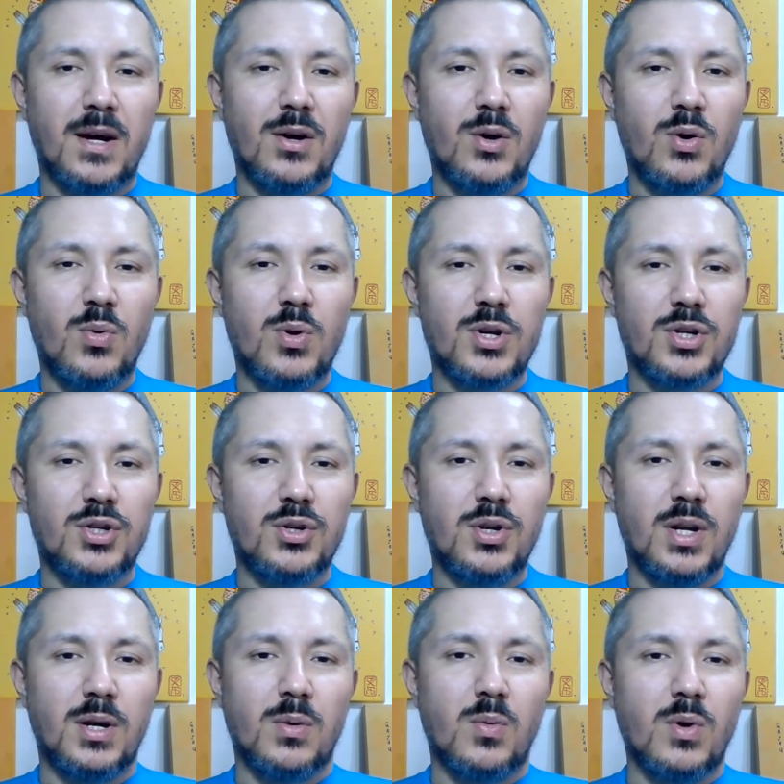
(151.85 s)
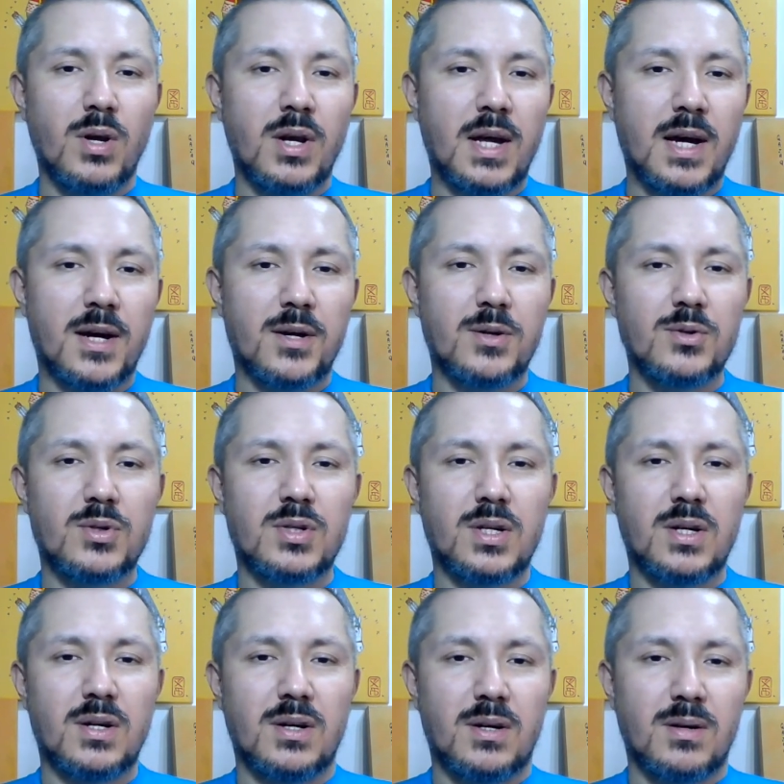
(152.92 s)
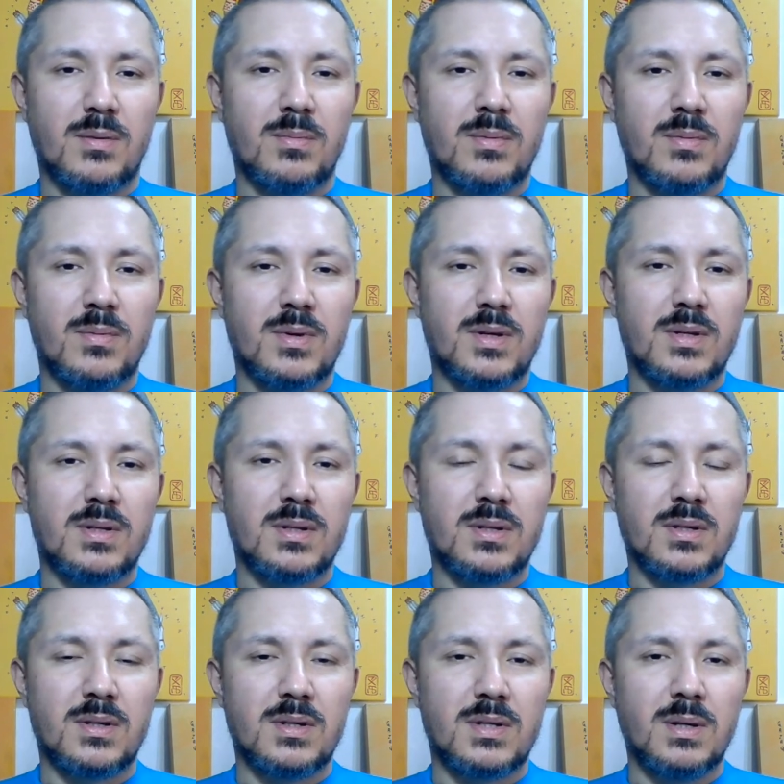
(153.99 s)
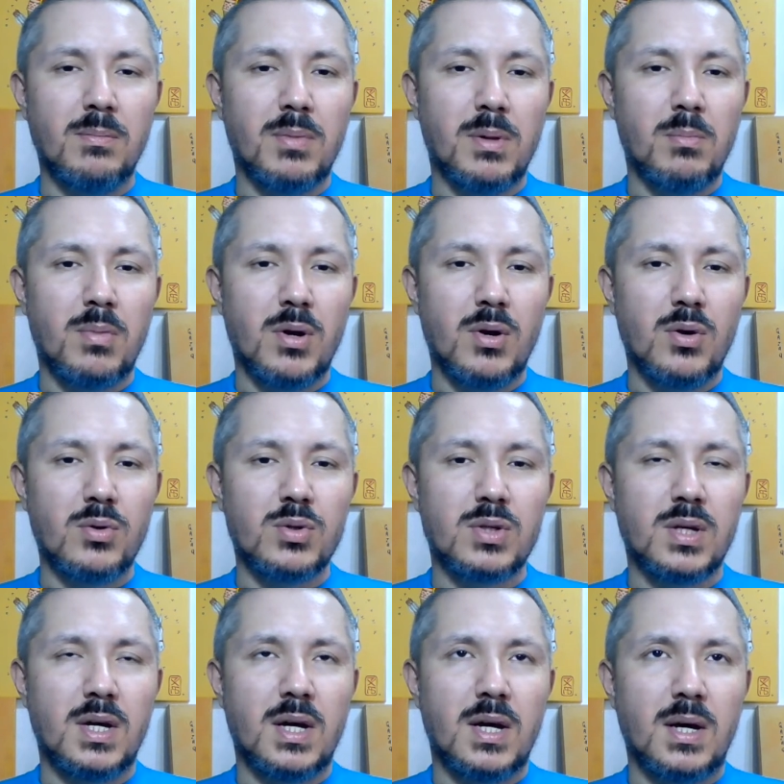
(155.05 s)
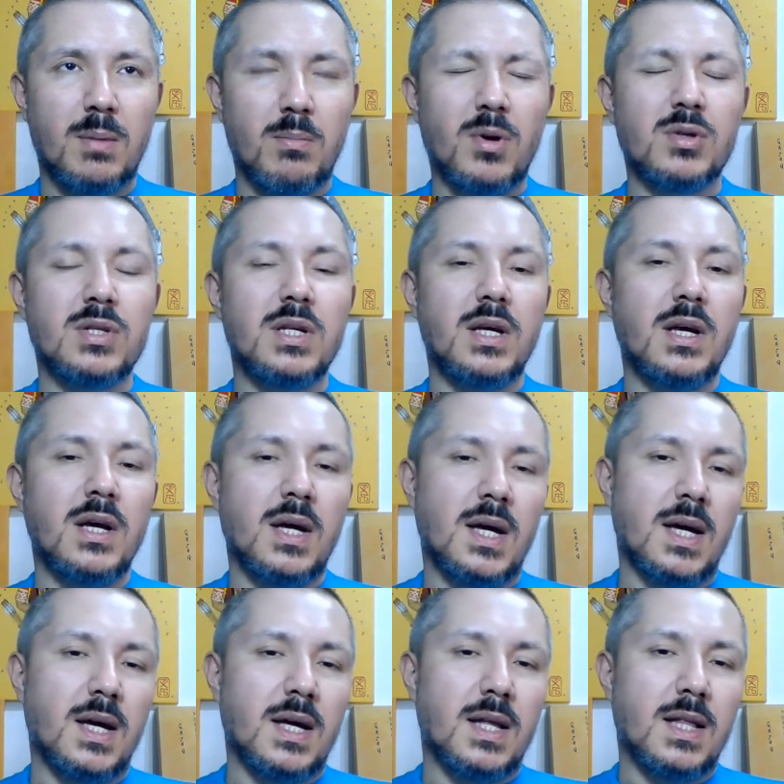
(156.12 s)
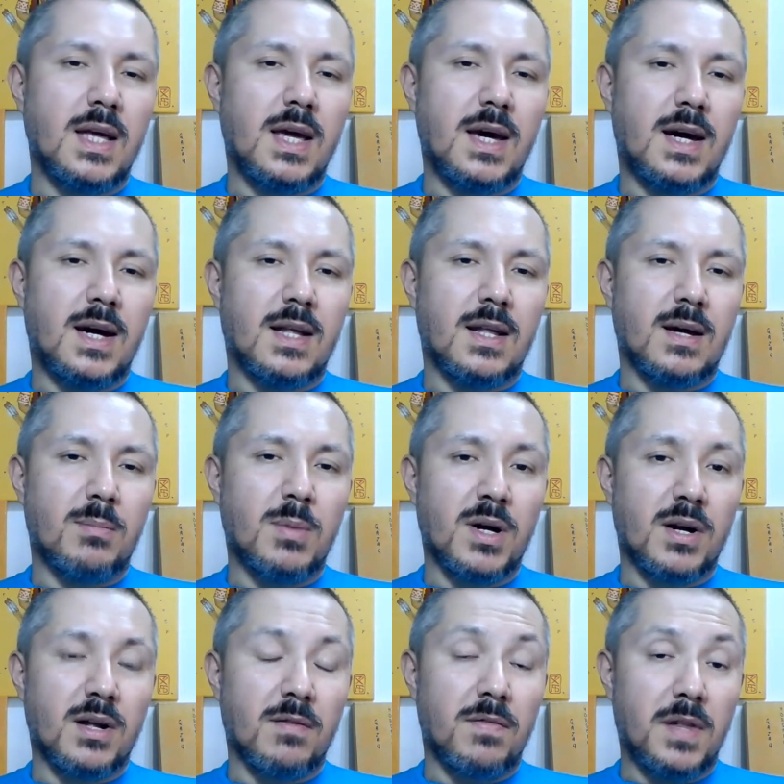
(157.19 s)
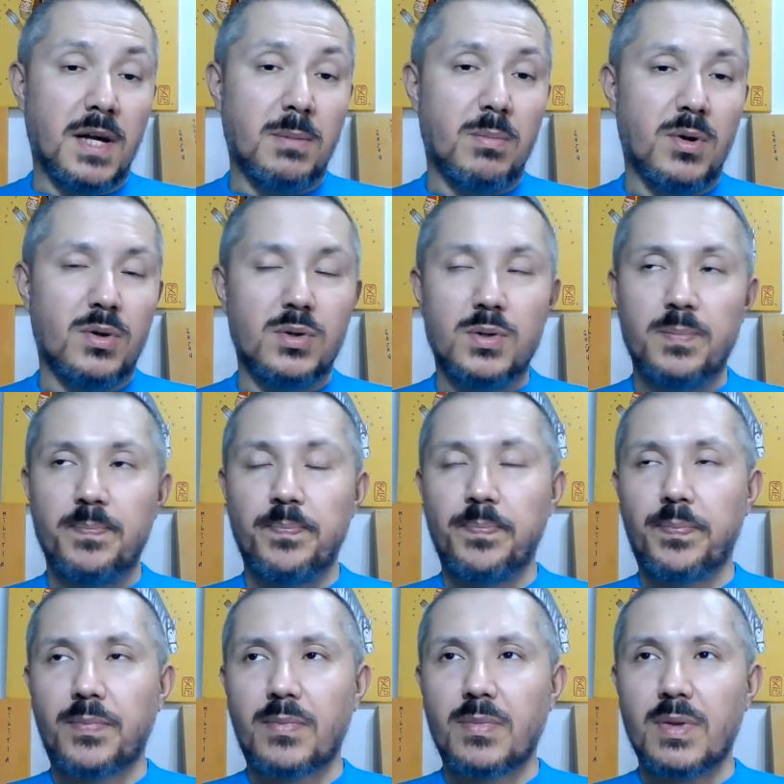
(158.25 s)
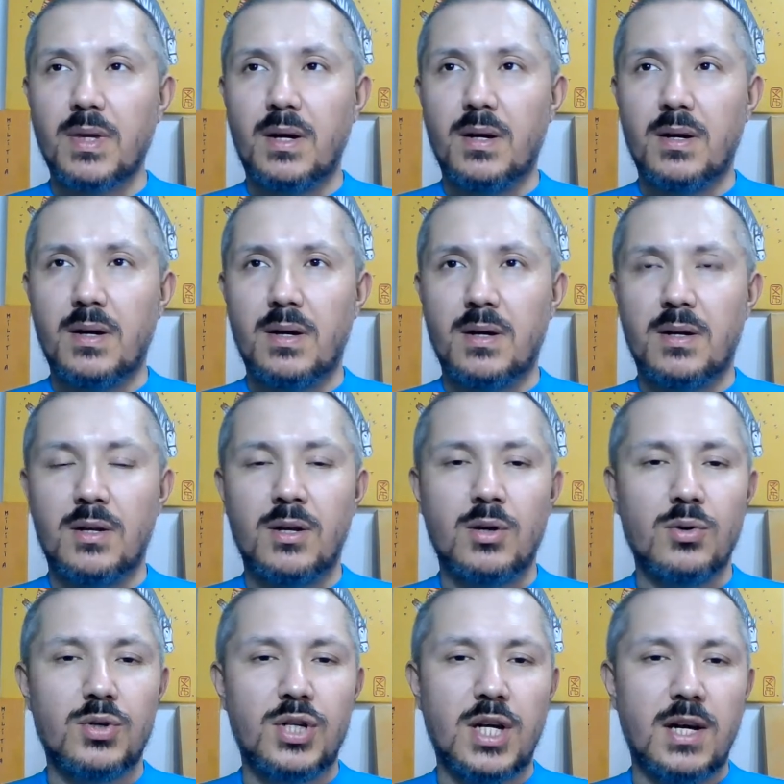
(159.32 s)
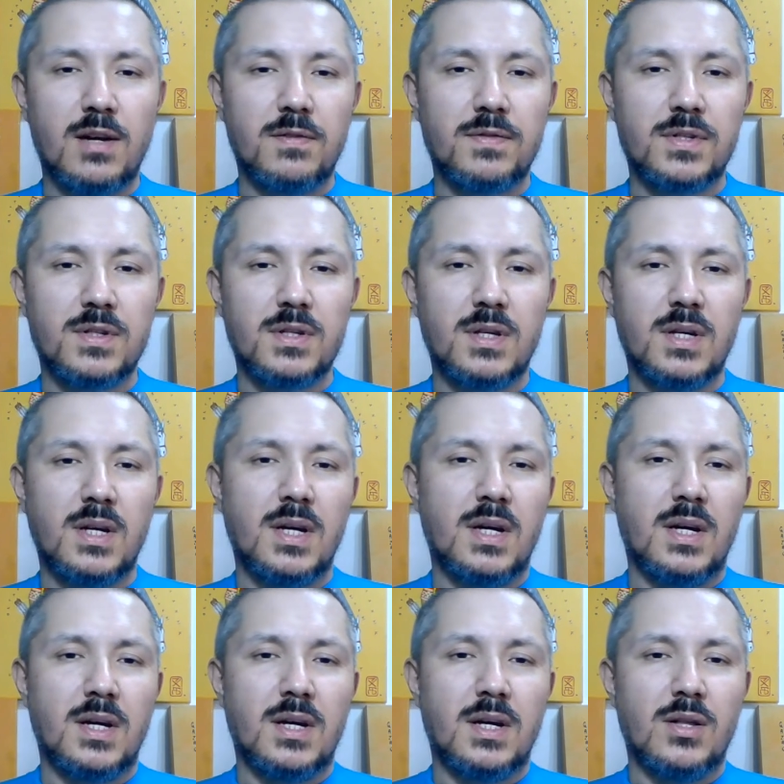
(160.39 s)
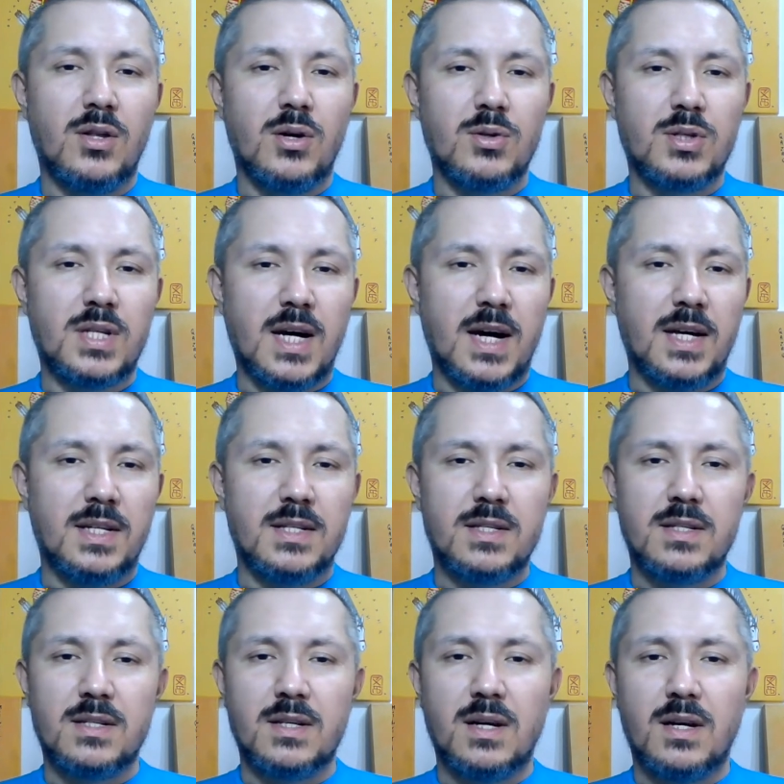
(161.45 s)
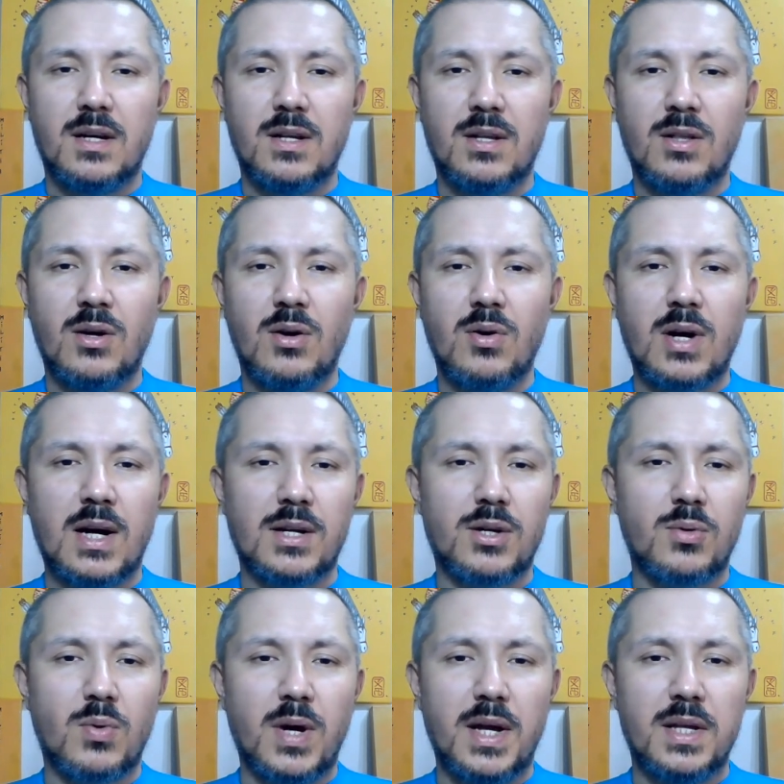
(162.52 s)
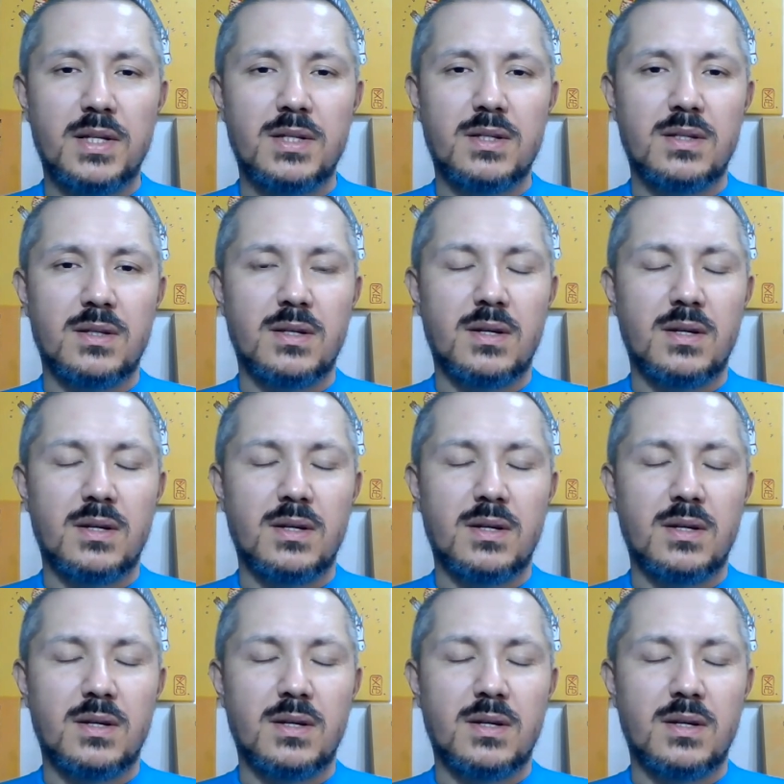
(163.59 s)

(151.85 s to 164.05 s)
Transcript: who were shooting wooden arrows, simple bows. Mostly they had American flat bows, no shelves, no sights, no counterweights,